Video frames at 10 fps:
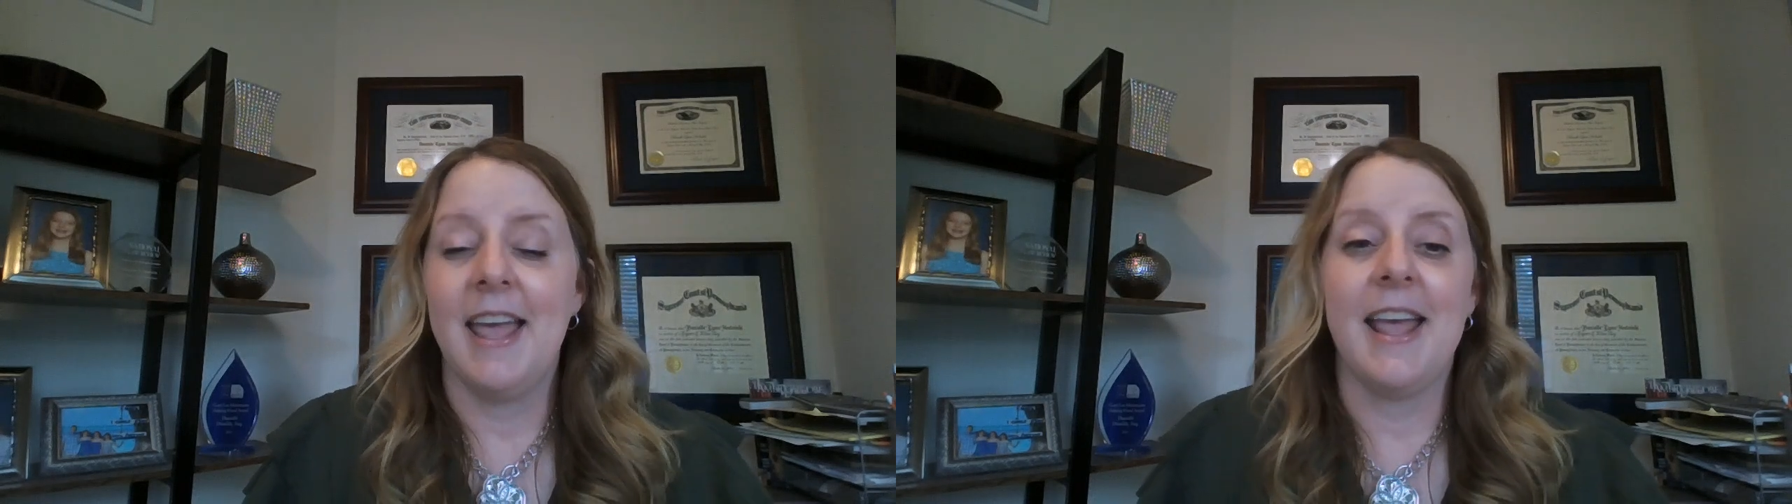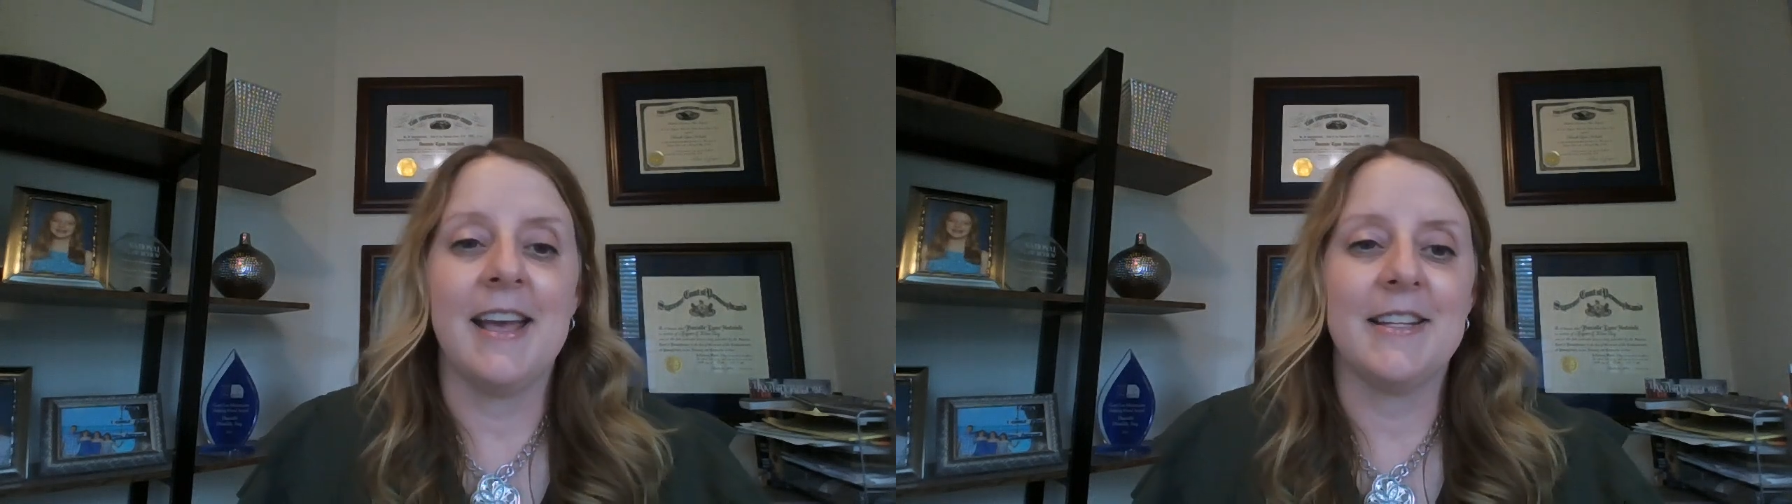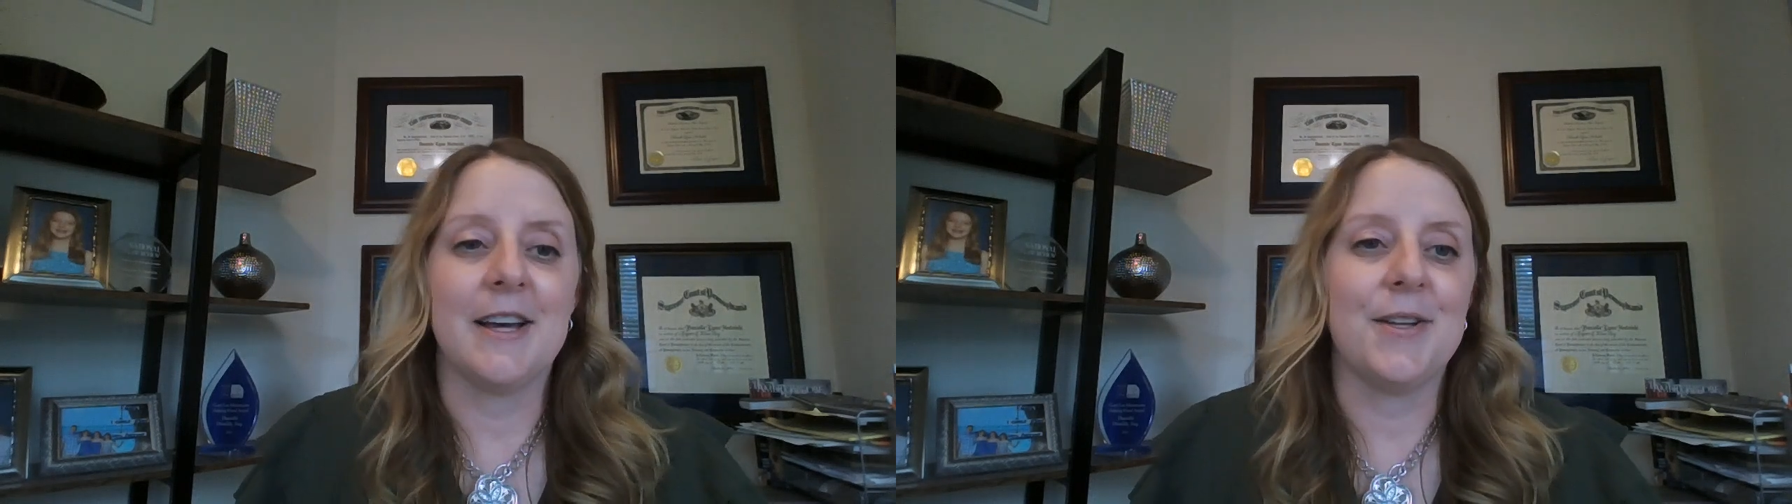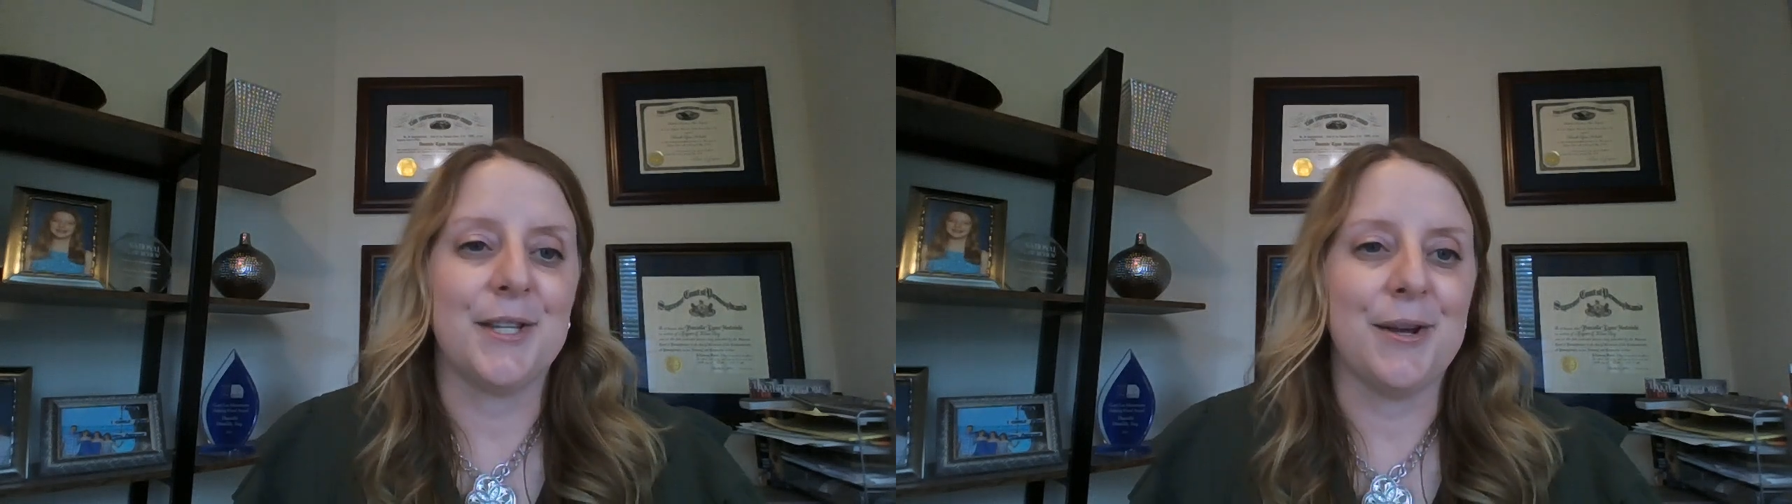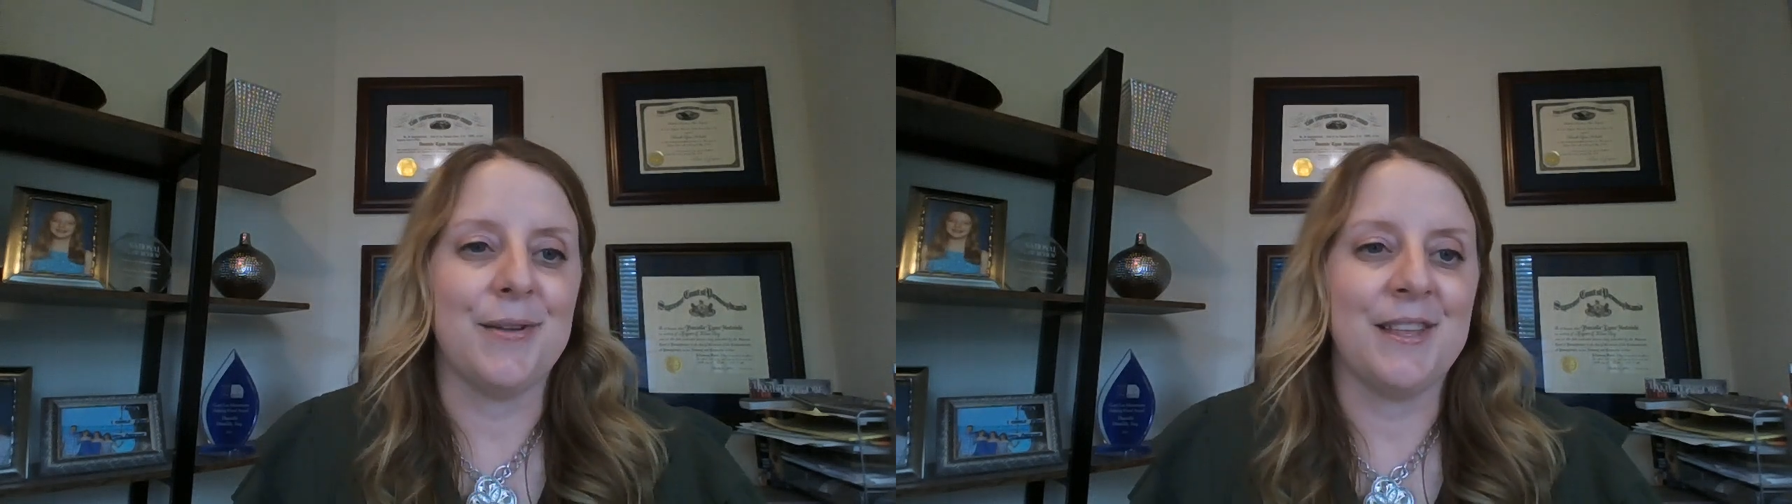and I'll
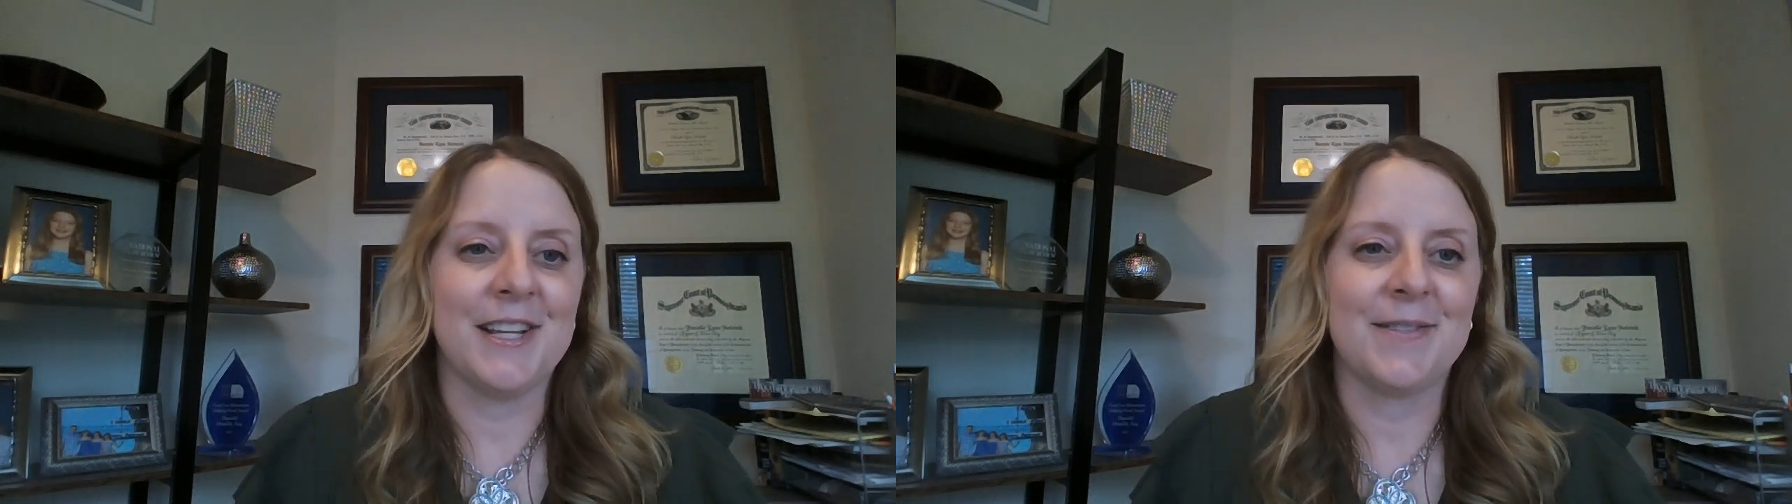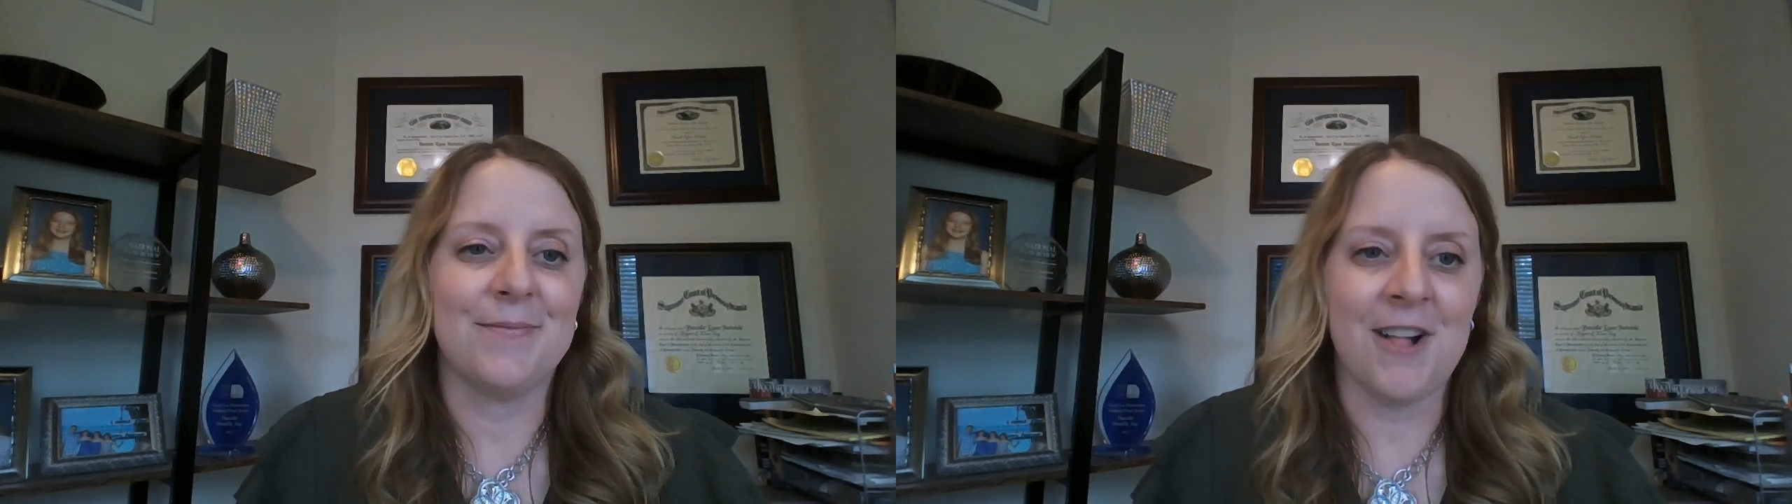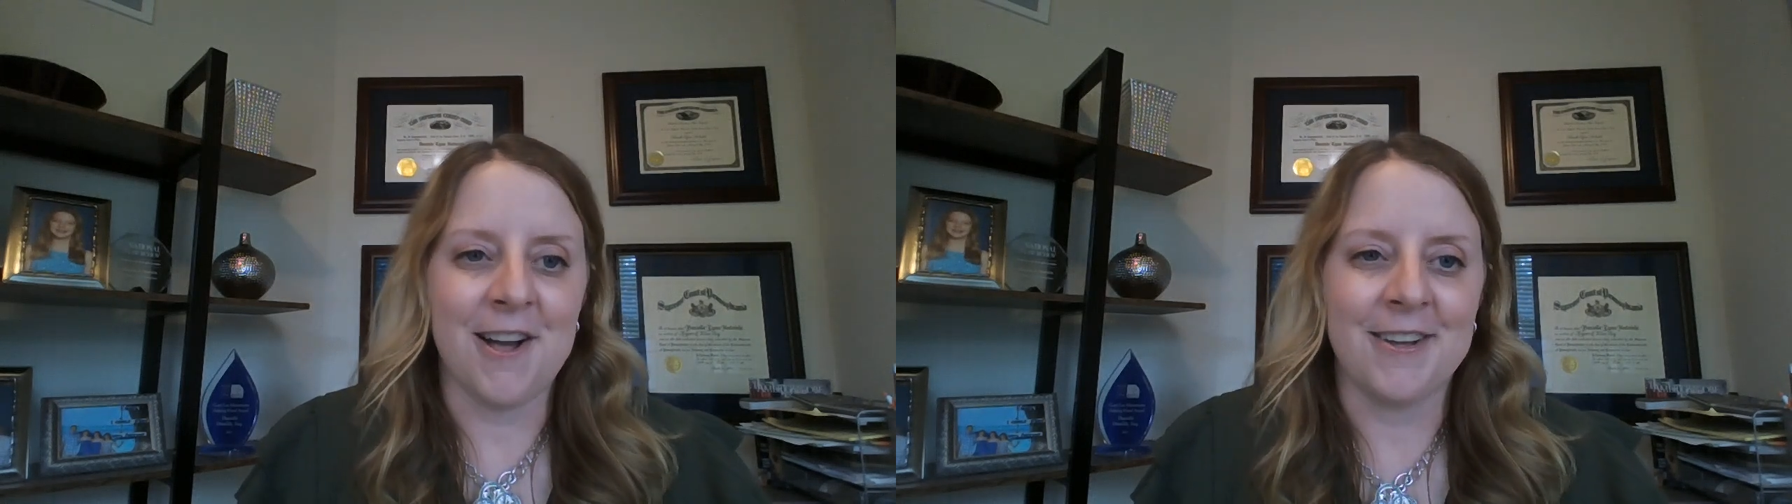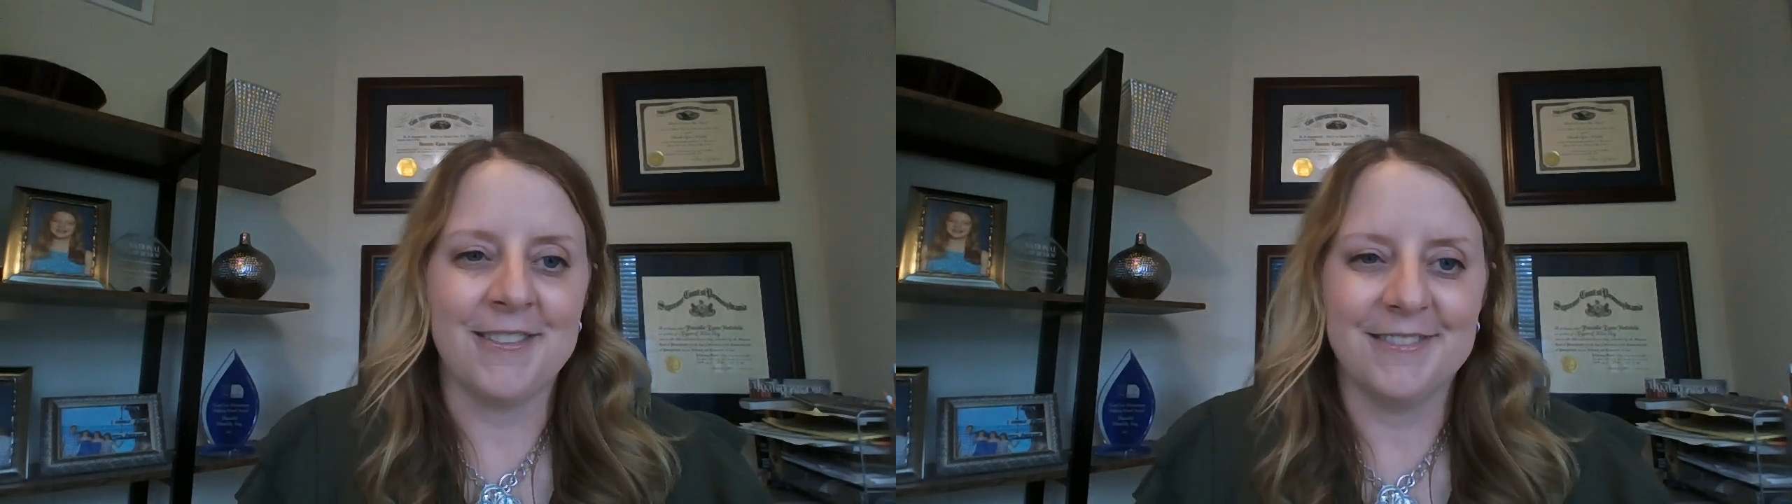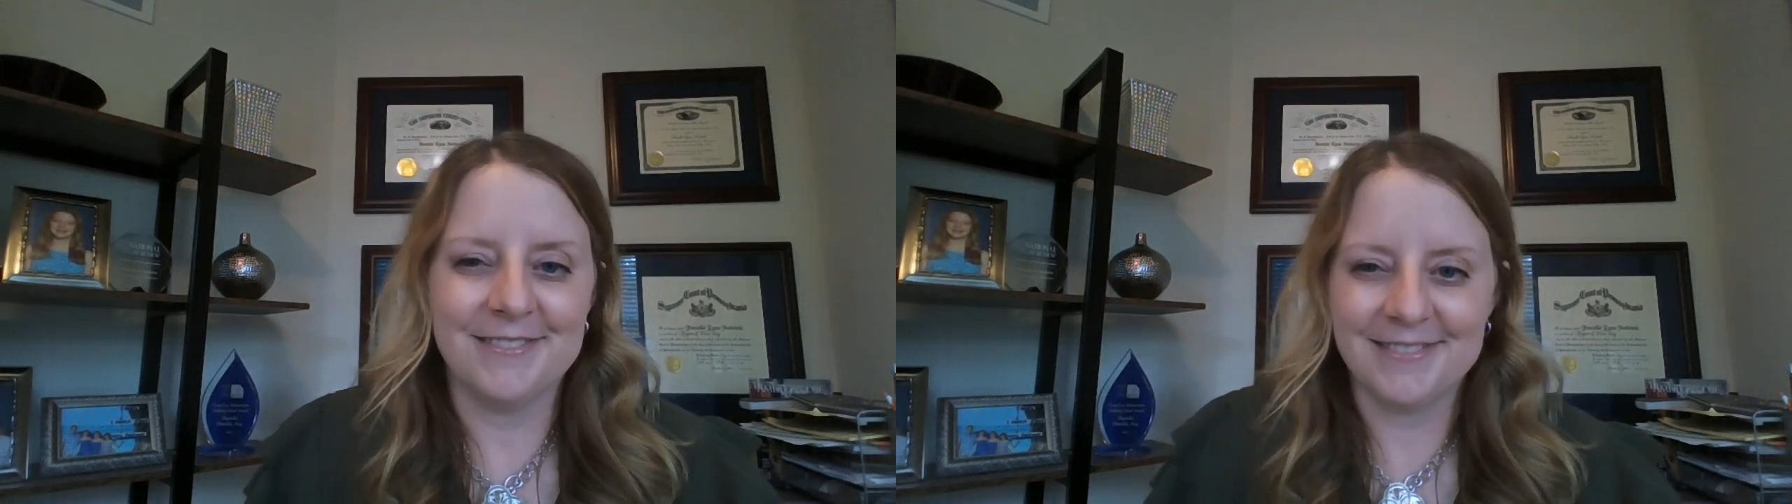see you in the next blog.